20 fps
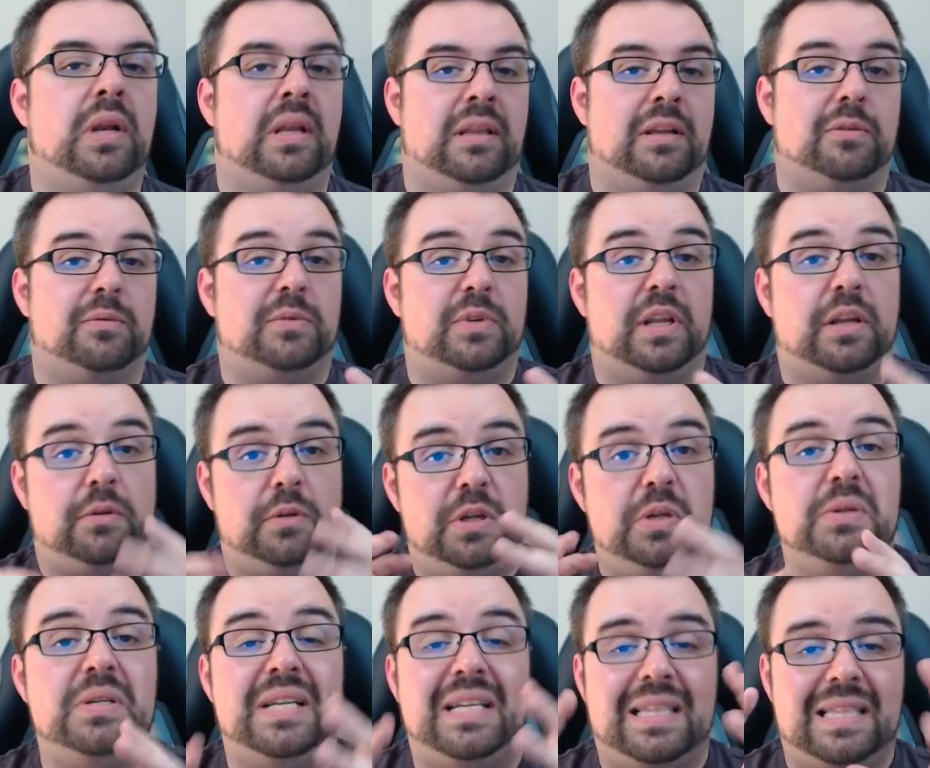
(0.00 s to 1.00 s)
and they're
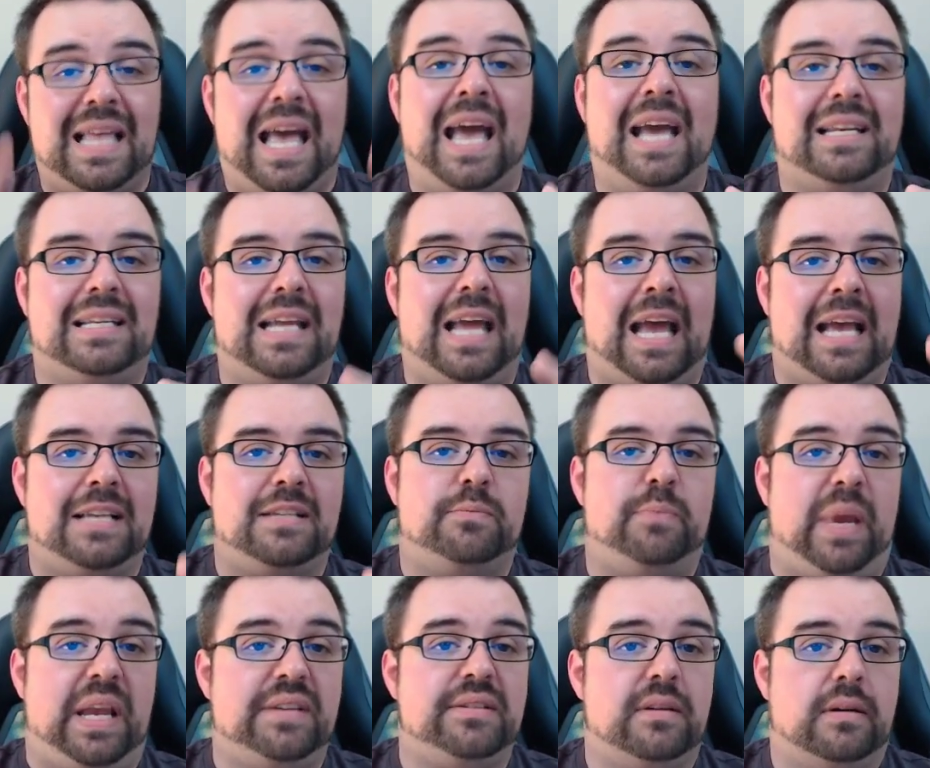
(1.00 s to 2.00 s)
using that as
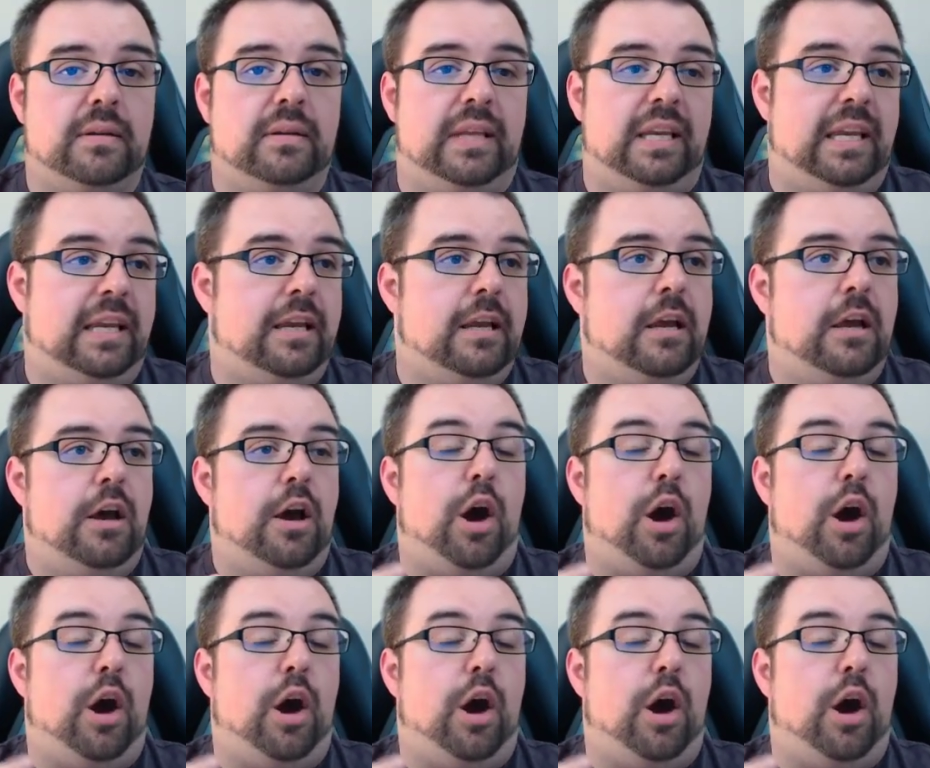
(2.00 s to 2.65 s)
basically